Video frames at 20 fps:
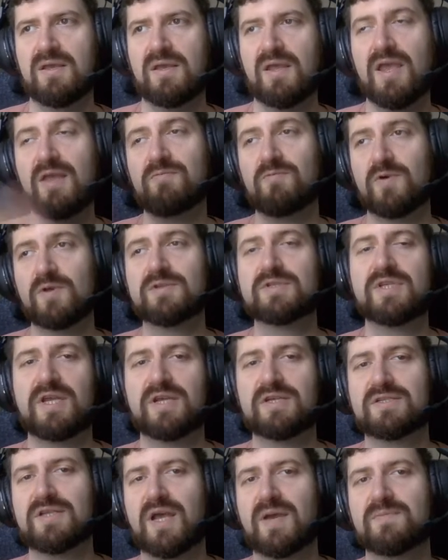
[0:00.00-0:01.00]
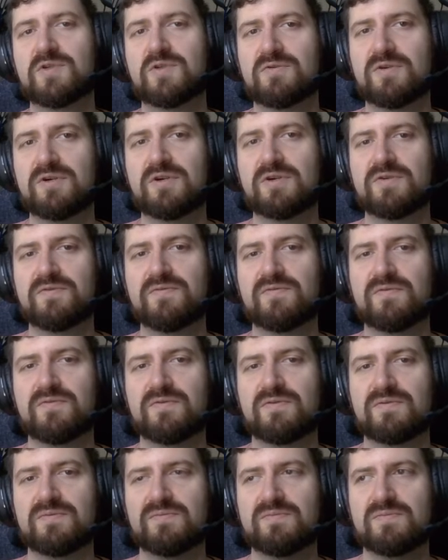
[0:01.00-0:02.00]
and will take time to learn
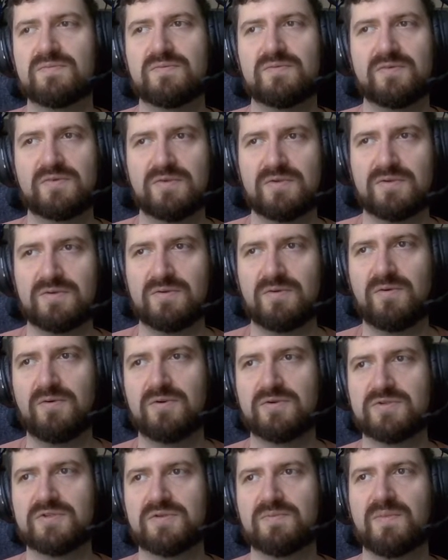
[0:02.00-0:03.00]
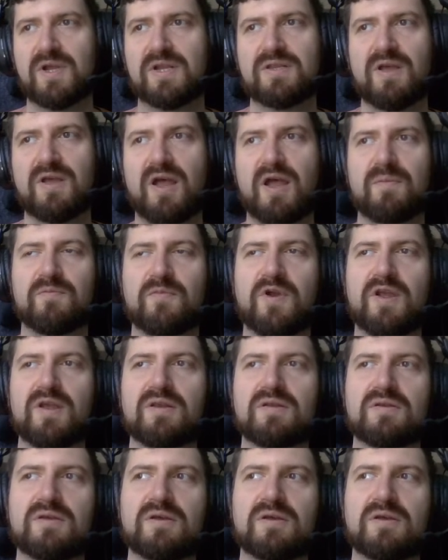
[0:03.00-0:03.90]
over the course of my time, right?